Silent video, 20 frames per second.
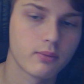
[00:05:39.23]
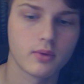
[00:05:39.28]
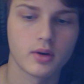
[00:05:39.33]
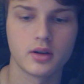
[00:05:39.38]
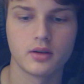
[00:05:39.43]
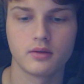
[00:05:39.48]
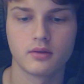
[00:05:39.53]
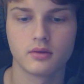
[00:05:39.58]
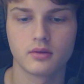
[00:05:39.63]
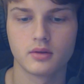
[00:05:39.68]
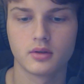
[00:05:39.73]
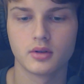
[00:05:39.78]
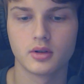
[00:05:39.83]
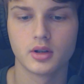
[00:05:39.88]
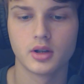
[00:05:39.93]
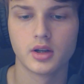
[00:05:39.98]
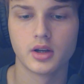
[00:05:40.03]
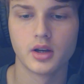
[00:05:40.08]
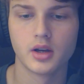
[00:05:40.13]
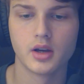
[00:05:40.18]
one in
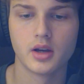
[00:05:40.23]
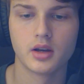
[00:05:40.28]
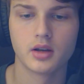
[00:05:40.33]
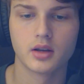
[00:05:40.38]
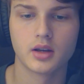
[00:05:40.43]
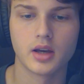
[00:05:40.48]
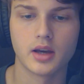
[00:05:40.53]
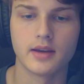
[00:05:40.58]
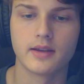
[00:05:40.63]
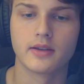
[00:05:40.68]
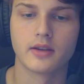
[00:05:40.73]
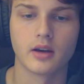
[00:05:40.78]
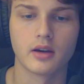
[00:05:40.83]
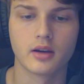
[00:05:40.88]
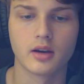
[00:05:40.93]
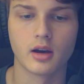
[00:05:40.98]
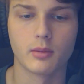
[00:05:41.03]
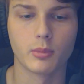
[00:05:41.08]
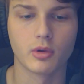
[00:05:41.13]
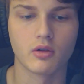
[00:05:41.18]
case I
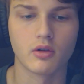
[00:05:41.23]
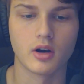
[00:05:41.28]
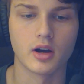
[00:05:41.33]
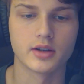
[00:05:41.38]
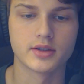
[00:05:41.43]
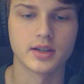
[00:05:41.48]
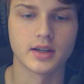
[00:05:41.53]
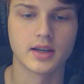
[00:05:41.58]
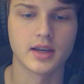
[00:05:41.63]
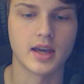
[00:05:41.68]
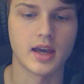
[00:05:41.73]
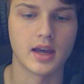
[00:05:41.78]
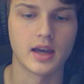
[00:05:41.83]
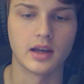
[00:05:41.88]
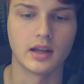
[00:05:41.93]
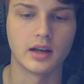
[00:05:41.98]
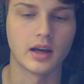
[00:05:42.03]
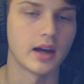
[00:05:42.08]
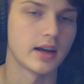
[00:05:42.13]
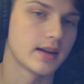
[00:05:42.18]
come across a
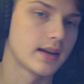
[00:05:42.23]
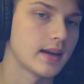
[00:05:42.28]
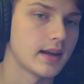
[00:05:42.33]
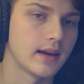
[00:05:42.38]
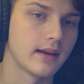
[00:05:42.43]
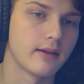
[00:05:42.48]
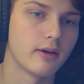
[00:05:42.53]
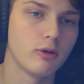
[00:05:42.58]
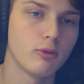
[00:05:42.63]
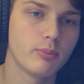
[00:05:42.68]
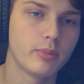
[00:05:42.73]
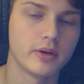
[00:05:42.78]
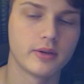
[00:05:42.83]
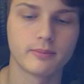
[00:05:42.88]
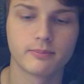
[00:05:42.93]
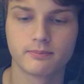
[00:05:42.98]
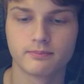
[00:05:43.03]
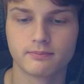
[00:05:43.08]
can I can't open.